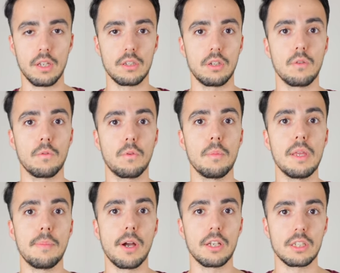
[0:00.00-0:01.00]
So for me
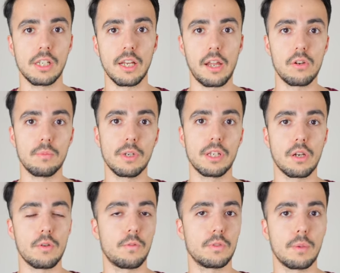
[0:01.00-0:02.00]
personally, I normally
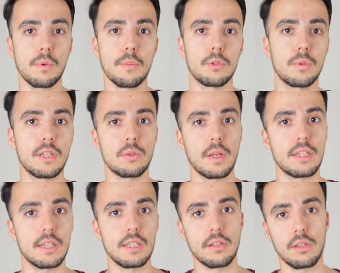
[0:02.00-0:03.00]
go somewhere between
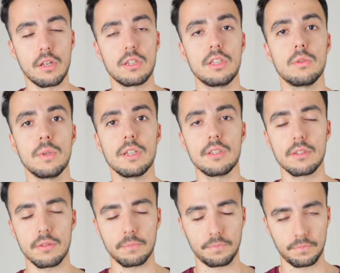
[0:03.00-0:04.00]
20 to 30
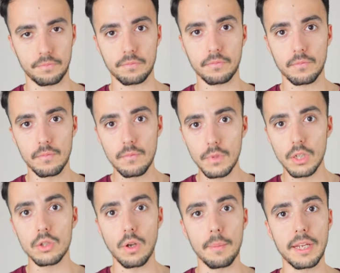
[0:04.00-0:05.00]
twists.
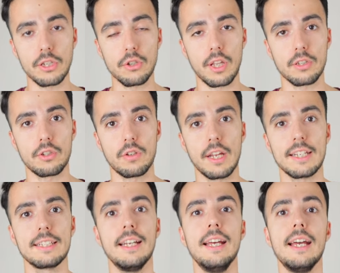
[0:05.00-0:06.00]
So I'll make sure that's
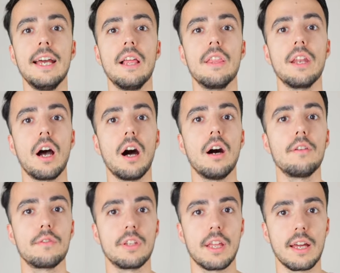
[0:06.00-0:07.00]
correct. And then
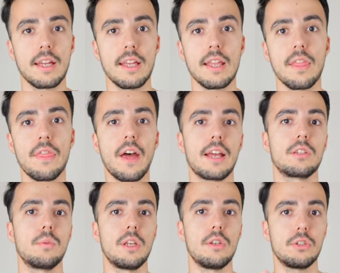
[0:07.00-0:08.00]
after that,
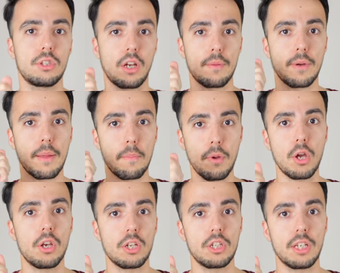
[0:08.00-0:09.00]
that's where you start by
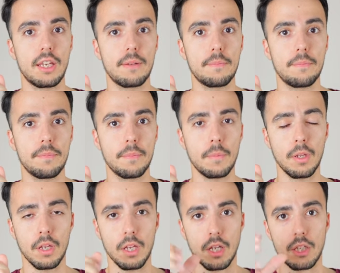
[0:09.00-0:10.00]
burnishing it.
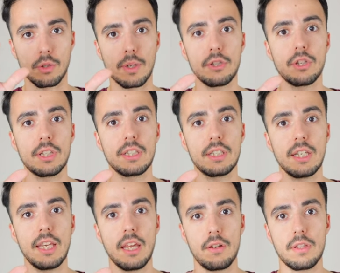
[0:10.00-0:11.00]
So as you can
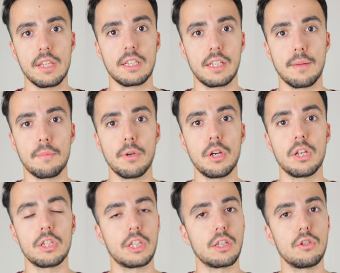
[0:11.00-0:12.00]
see here in this clip,
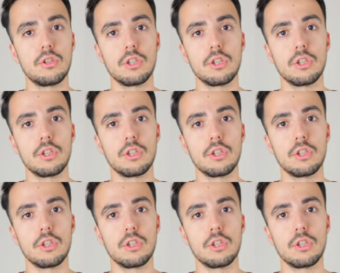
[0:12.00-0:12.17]
burnishing, you